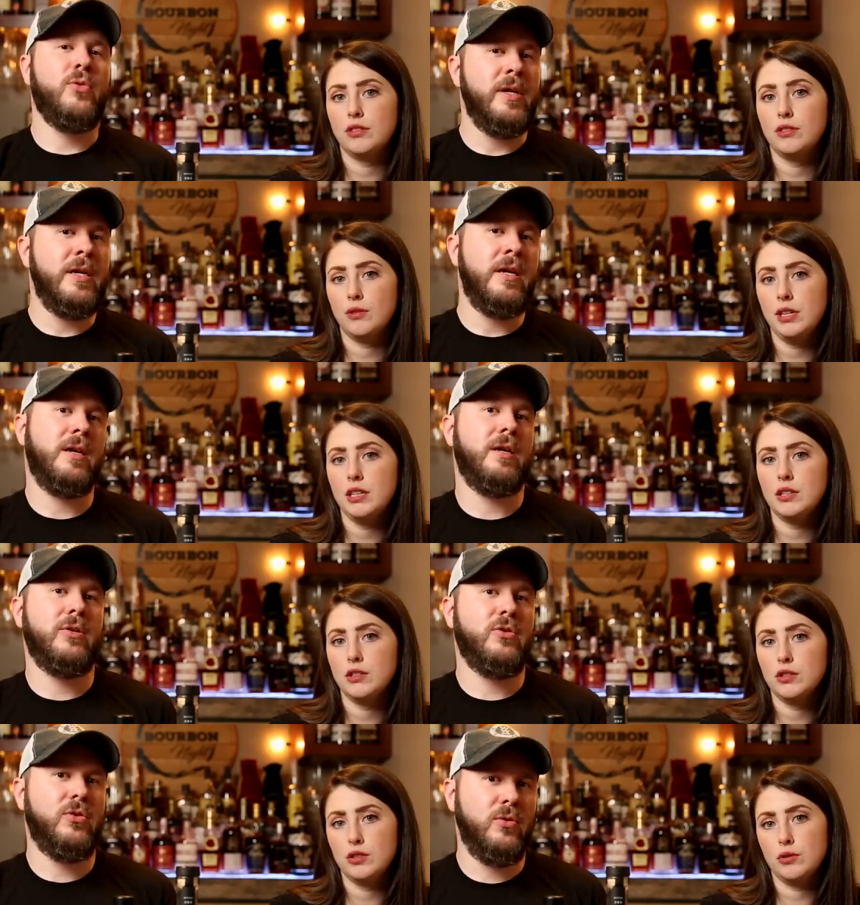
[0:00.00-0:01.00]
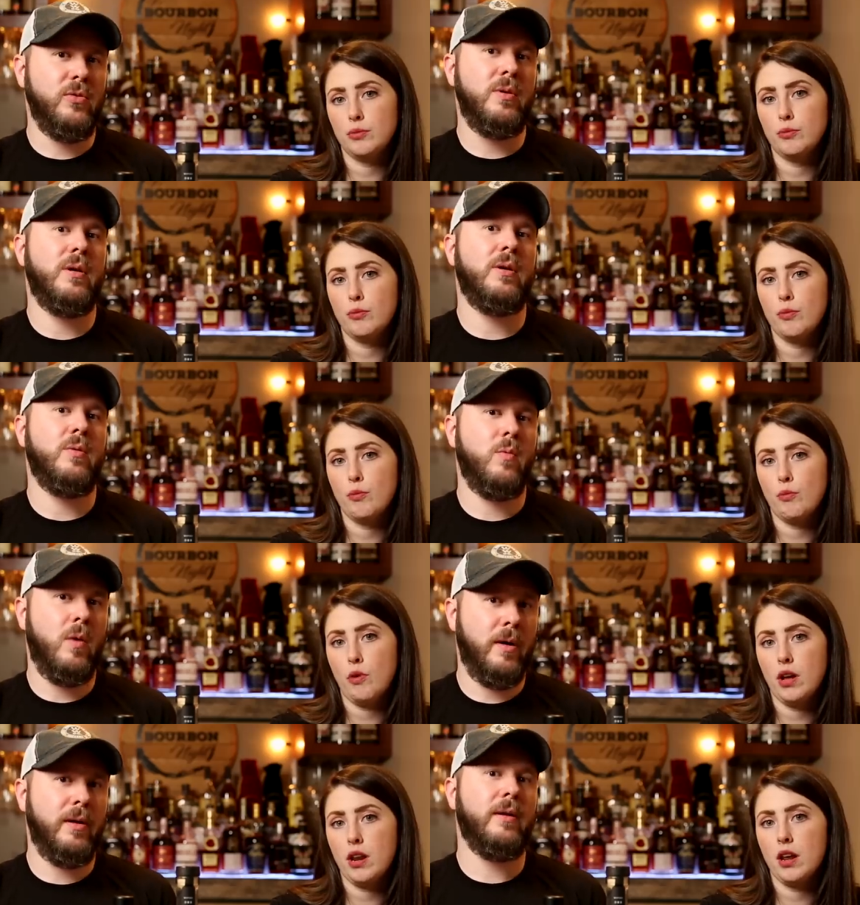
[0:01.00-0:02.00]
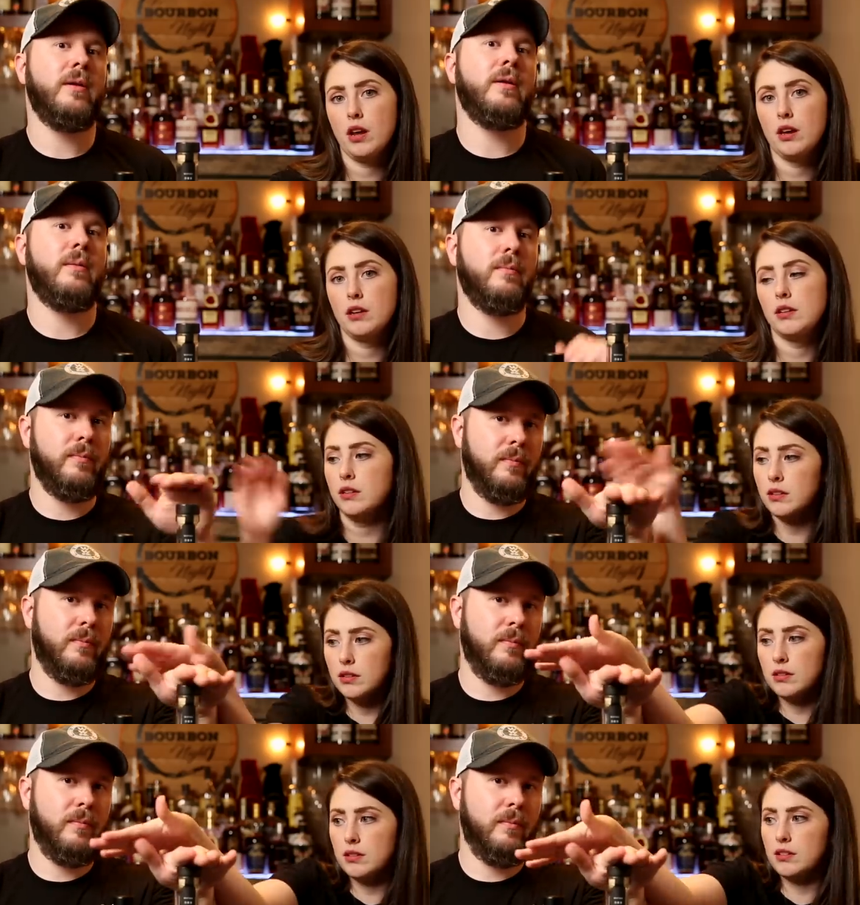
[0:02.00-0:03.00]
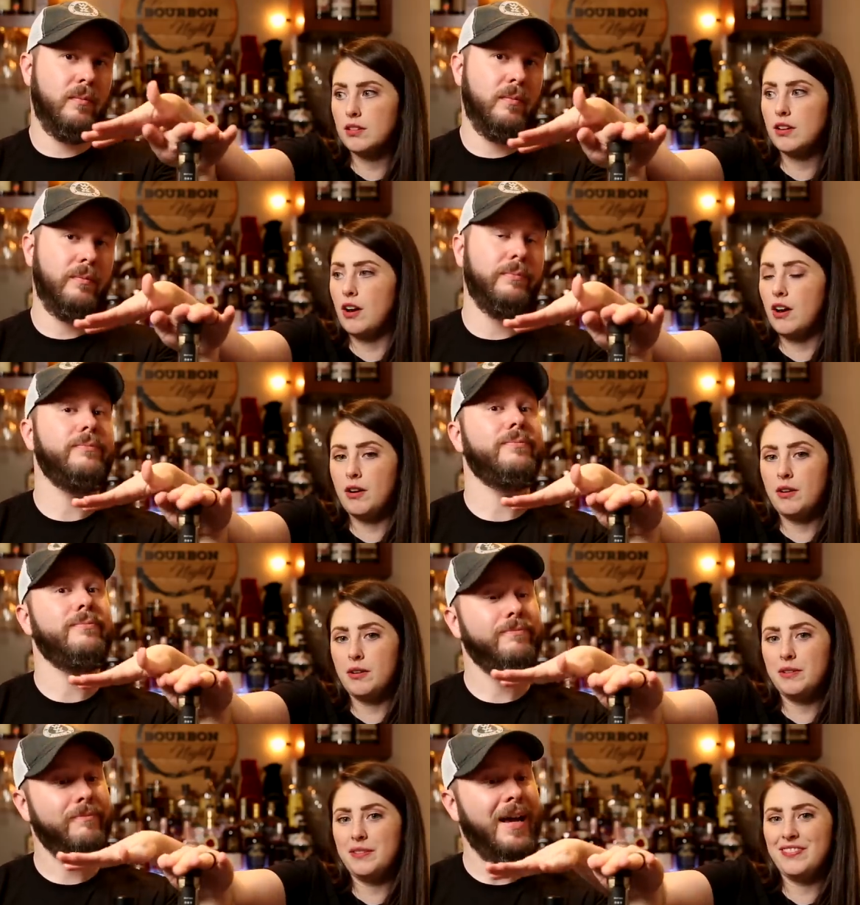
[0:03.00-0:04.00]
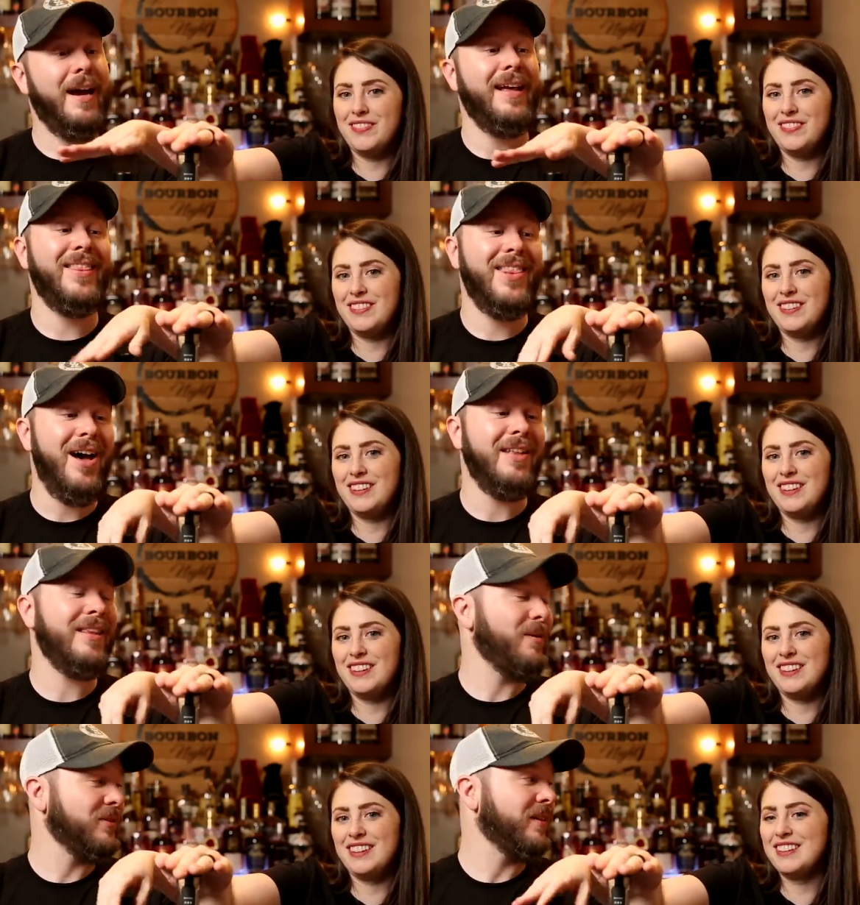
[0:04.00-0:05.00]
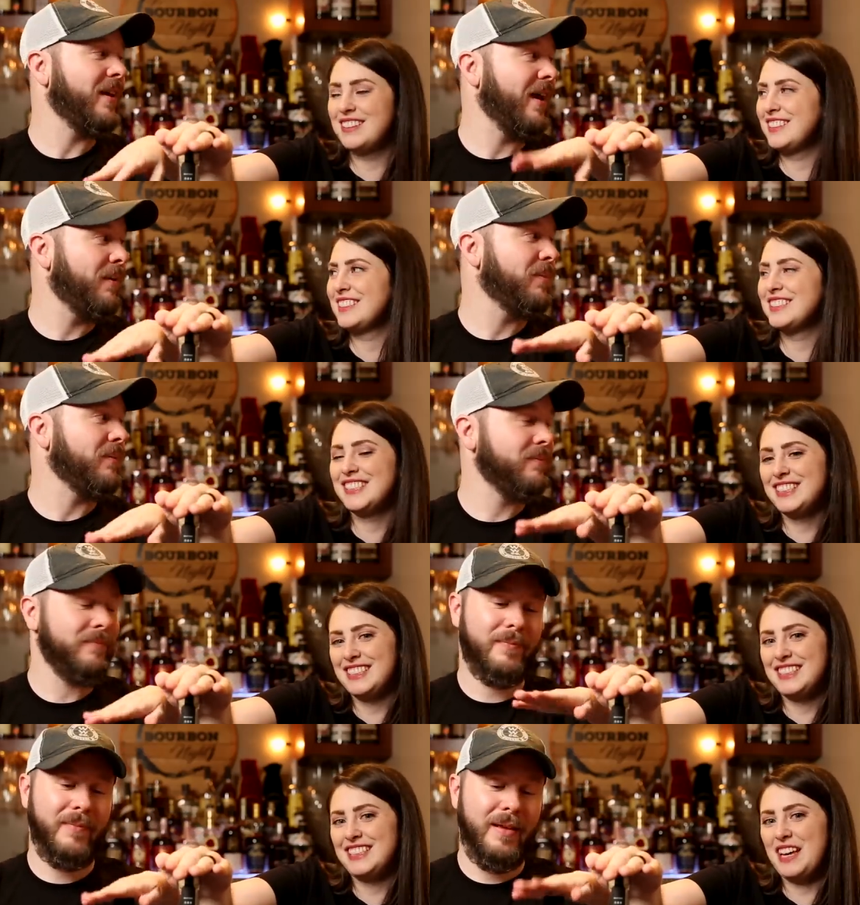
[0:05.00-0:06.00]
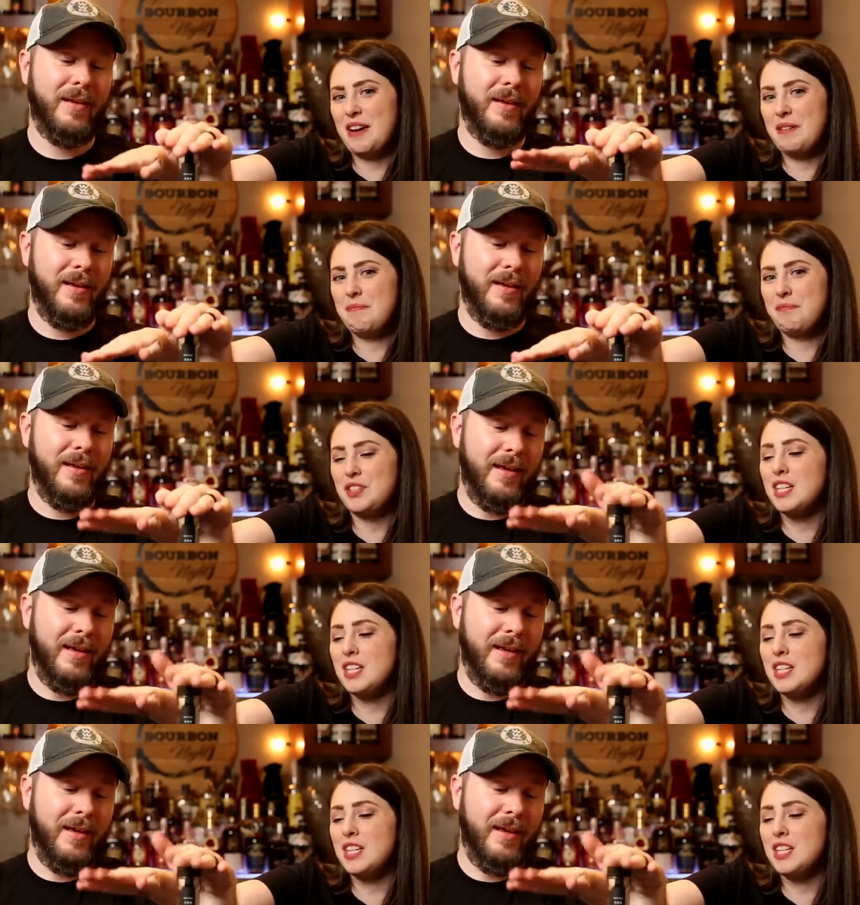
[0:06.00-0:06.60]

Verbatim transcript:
Speaker 1: Three, two, one. Oh. I thought that was gonna happen.
Speaker 2: Yep.